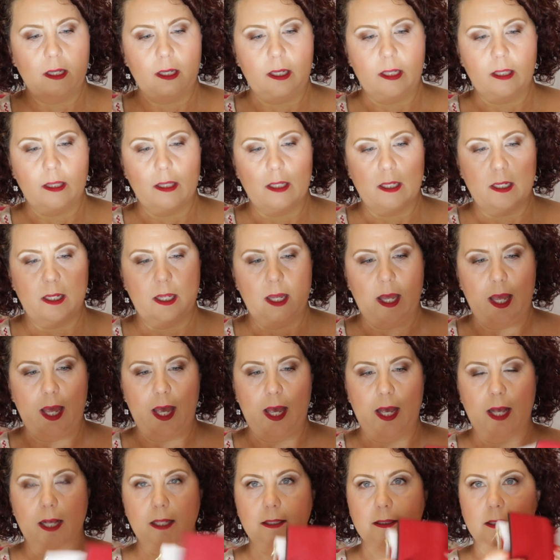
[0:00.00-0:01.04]
and then it
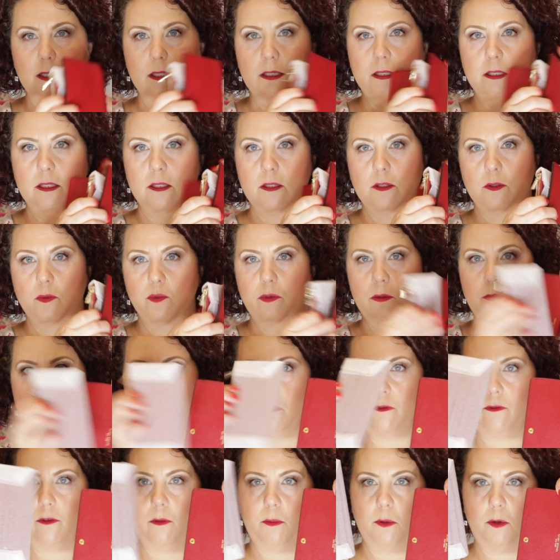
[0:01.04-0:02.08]
has a little
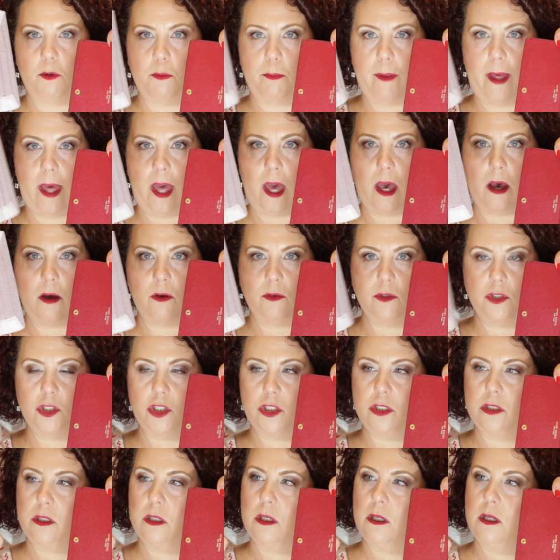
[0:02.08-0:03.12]
removable
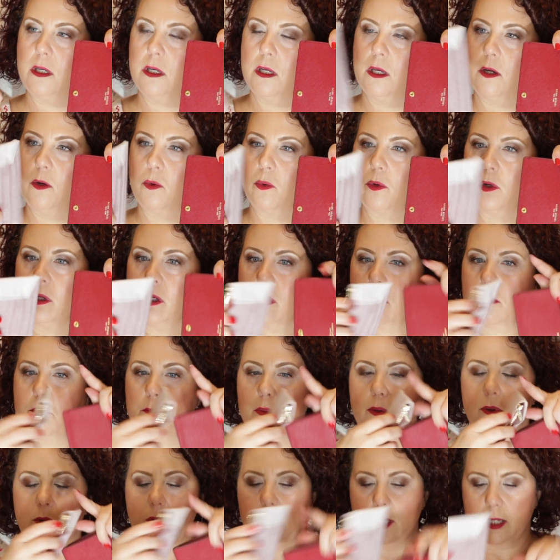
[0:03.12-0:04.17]
pouch where you can
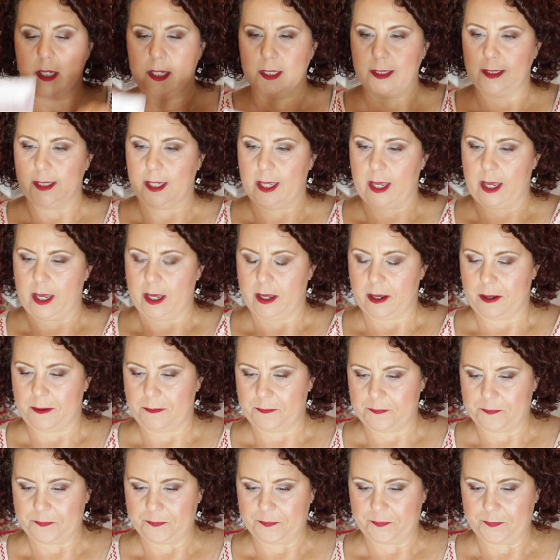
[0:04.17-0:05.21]
put
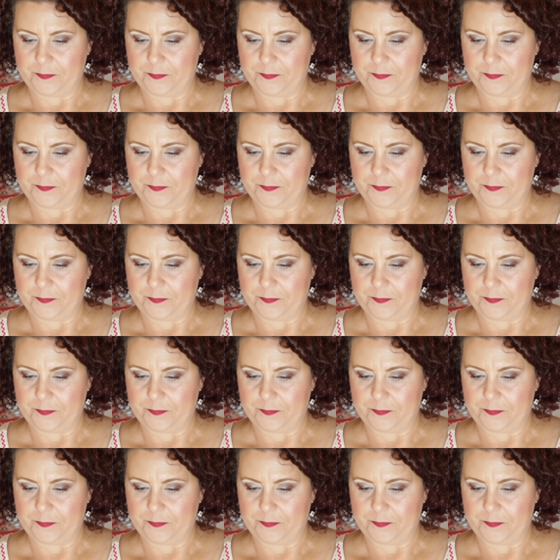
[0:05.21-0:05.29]
um,